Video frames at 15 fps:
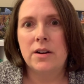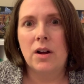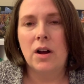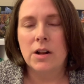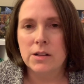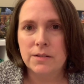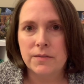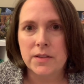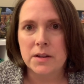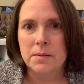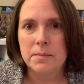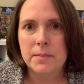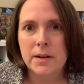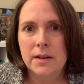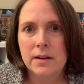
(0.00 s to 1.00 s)
all of
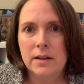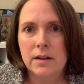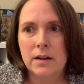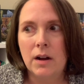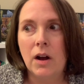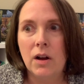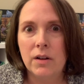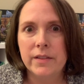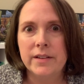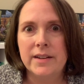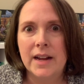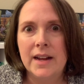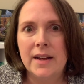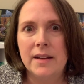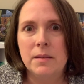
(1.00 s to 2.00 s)
them all the
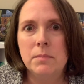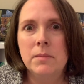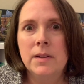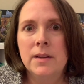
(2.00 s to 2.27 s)
time.